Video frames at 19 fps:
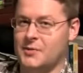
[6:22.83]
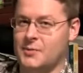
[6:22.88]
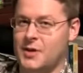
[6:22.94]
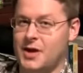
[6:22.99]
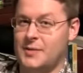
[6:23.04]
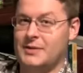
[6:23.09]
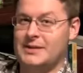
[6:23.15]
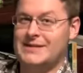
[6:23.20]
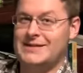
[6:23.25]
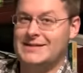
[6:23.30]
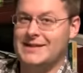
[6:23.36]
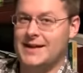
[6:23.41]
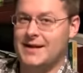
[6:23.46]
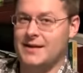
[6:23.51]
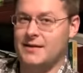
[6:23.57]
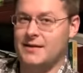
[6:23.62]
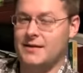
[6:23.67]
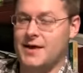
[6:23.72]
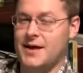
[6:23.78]
Muhammad
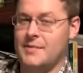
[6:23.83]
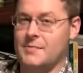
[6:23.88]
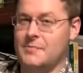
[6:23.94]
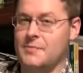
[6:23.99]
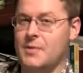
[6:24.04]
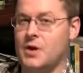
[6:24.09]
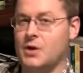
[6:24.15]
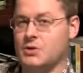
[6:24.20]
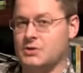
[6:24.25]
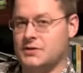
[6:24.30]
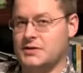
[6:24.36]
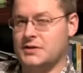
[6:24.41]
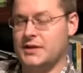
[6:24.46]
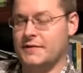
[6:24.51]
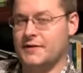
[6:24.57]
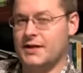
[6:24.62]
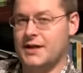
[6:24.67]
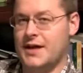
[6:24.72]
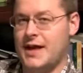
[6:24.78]
said that
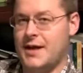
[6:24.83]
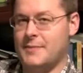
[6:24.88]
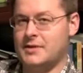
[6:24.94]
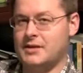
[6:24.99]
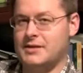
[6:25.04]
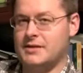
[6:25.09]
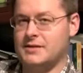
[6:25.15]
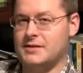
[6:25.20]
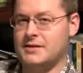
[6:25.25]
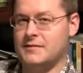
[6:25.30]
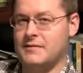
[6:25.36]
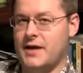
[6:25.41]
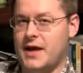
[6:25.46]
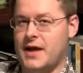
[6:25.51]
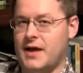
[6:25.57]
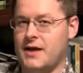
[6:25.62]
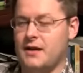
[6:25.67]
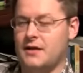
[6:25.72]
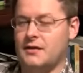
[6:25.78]
most of the inhabitants of
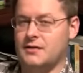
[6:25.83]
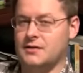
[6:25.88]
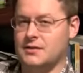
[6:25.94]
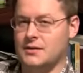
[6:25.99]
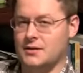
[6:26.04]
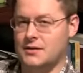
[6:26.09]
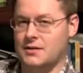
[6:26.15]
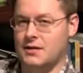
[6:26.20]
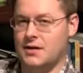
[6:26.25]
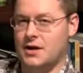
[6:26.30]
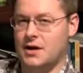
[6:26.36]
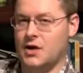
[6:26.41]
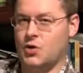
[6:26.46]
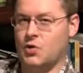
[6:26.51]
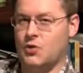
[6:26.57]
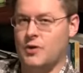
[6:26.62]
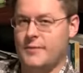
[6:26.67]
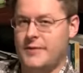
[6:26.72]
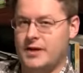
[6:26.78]
hell
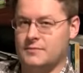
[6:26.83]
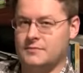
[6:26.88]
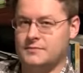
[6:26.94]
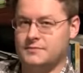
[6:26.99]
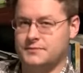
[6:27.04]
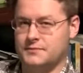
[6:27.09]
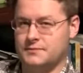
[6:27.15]
are women.